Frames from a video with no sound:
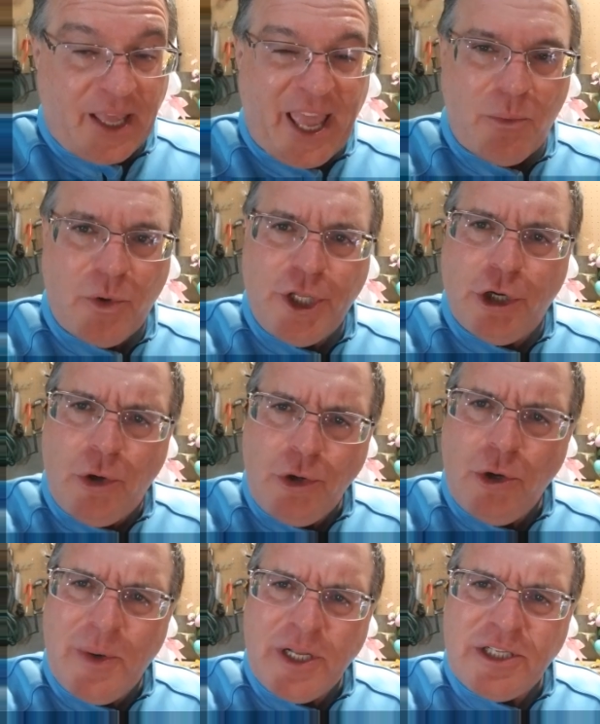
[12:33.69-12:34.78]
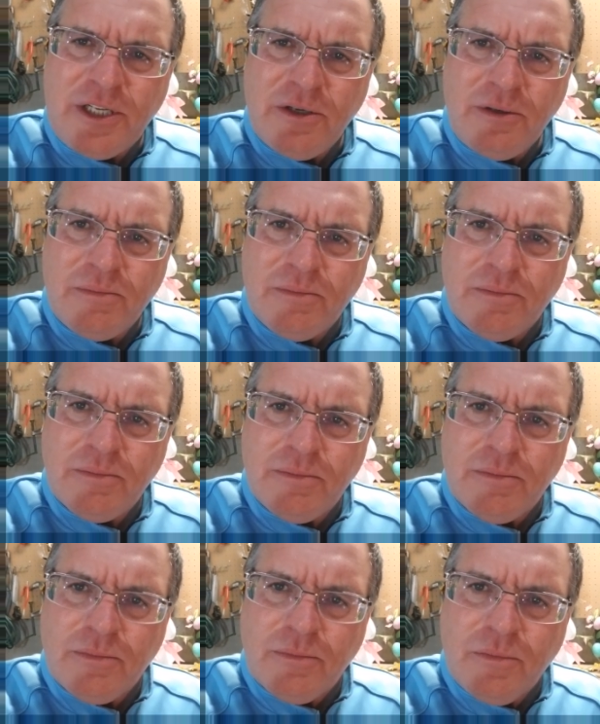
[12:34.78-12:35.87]
And when you don't know what to do,
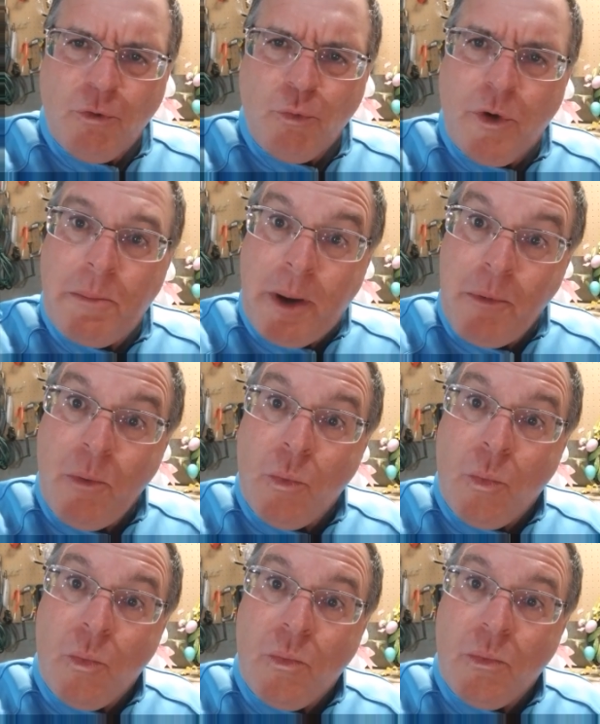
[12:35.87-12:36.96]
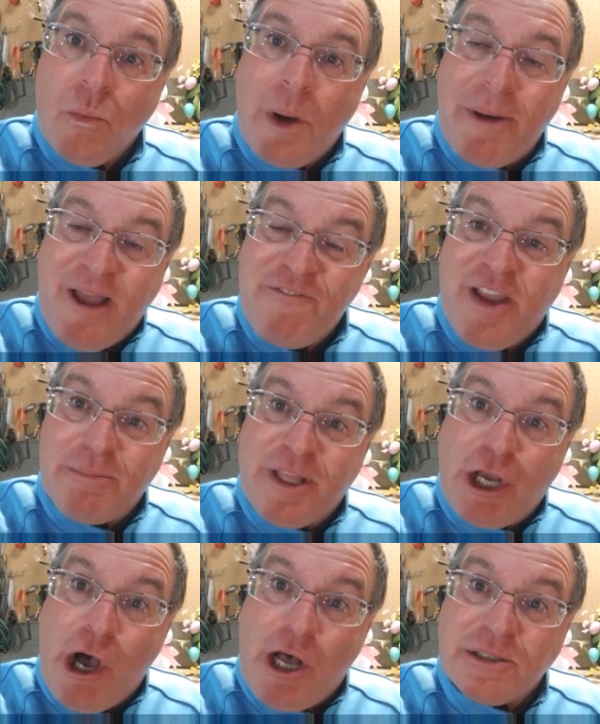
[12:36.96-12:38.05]
remember what my family
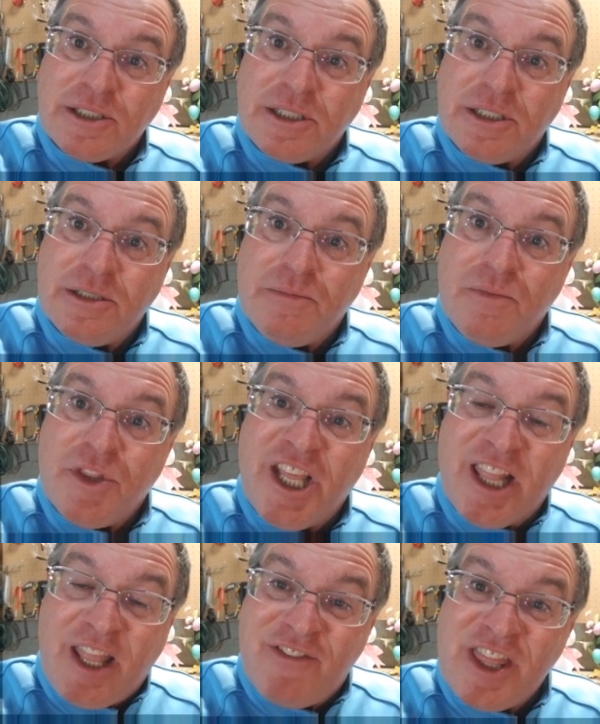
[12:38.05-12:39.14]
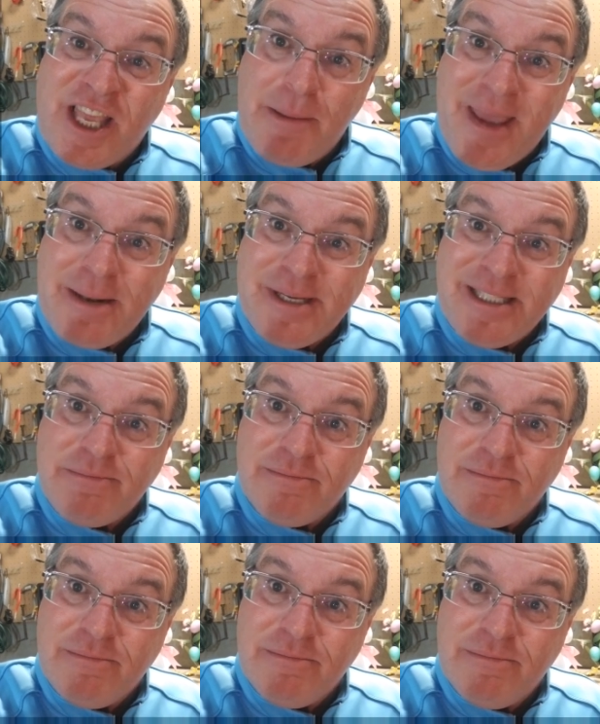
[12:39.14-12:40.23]
calls the 11th commandment,
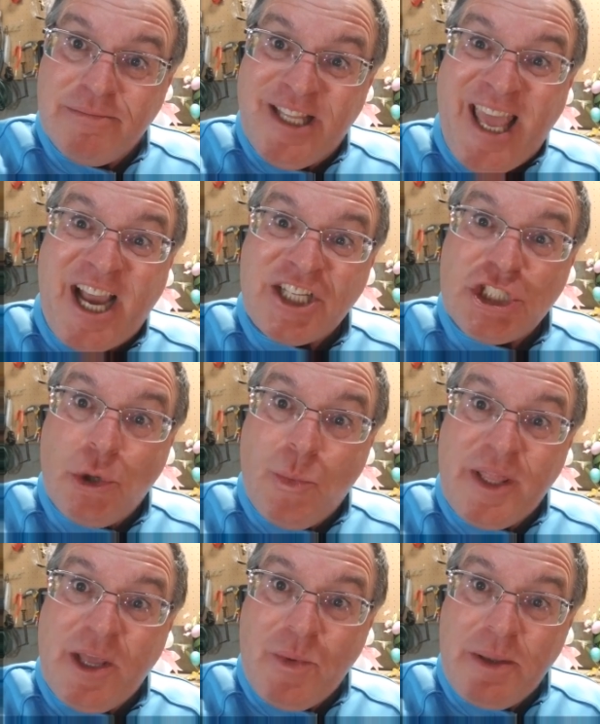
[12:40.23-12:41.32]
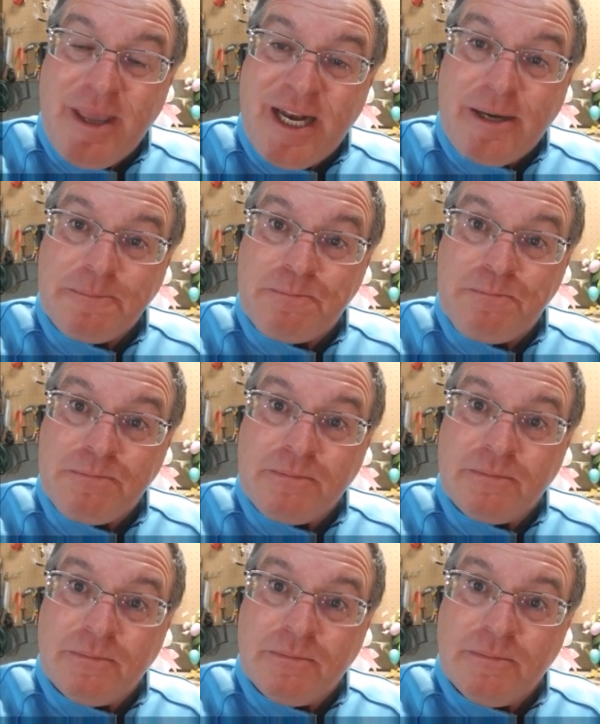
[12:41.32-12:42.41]
the extra one that we made up?
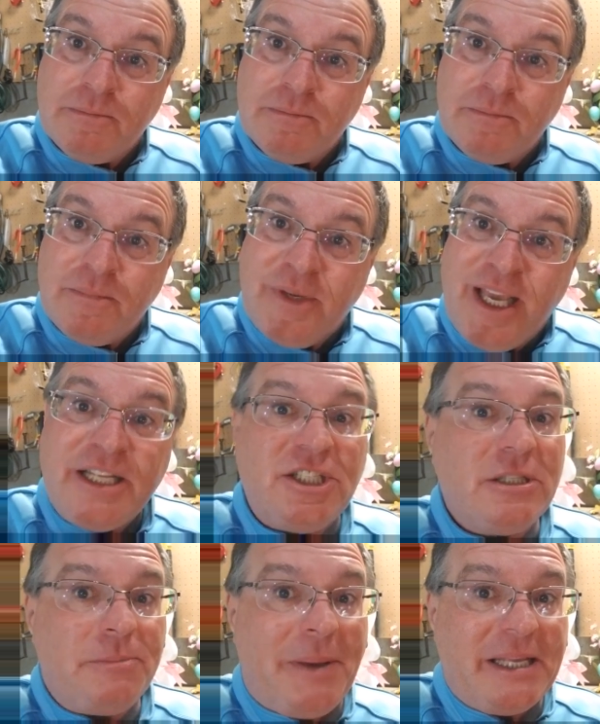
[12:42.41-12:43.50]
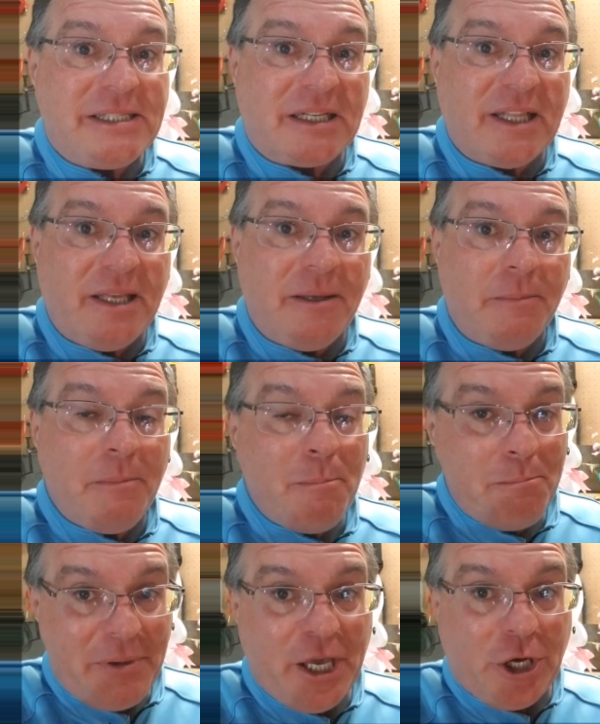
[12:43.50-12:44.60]
It's just basically
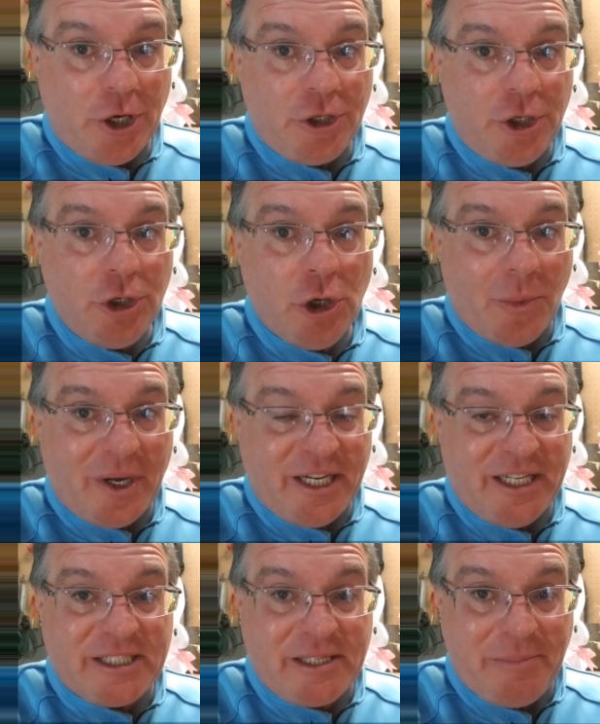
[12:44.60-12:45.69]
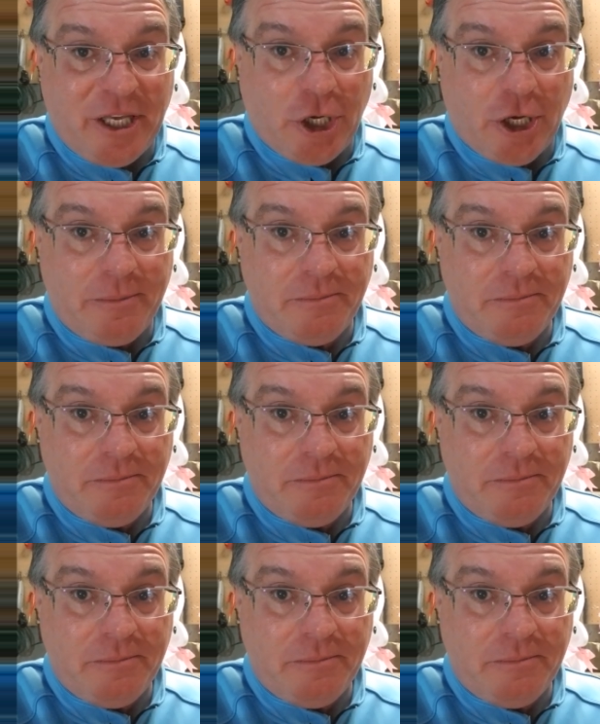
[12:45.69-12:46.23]
be good. You know what it is to be good.